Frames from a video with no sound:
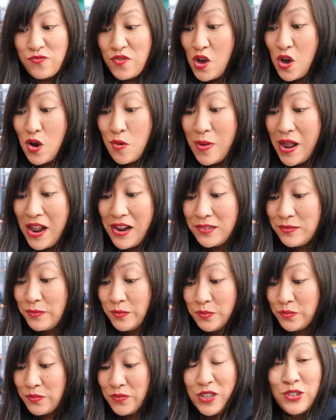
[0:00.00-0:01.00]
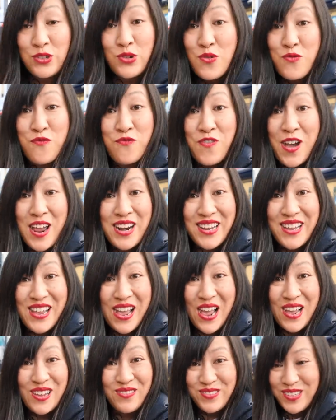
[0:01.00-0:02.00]
filming. It's all fun and
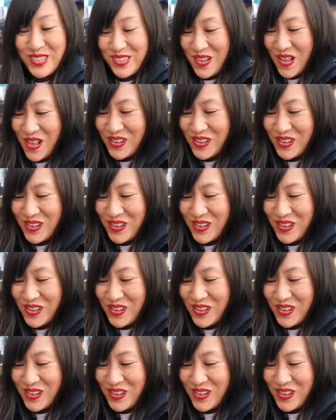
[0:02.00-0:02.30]
games.